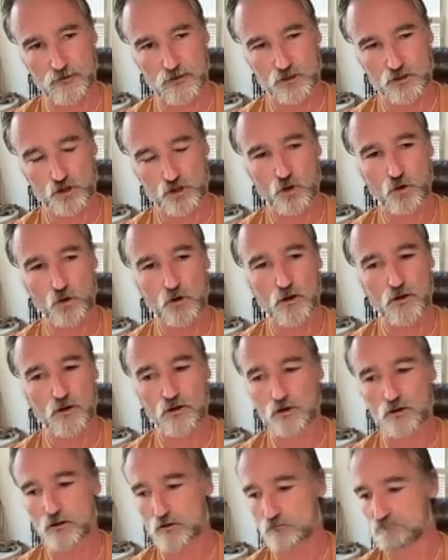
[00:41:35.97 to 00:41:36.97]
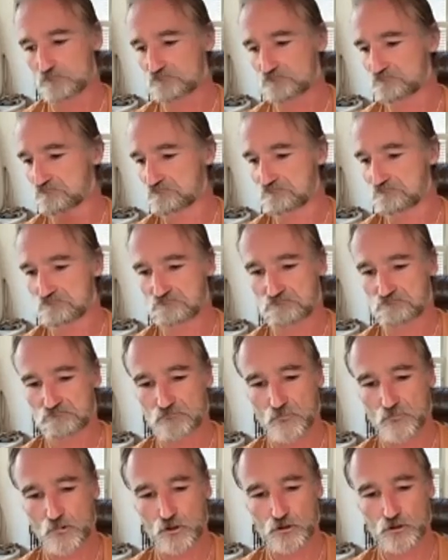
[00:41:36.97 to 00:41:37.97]
So
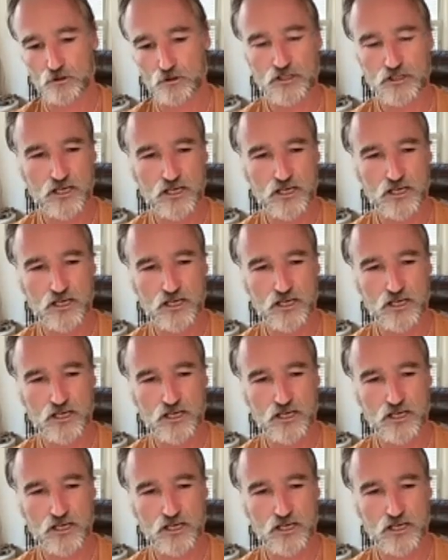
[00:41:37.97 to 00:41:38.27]
you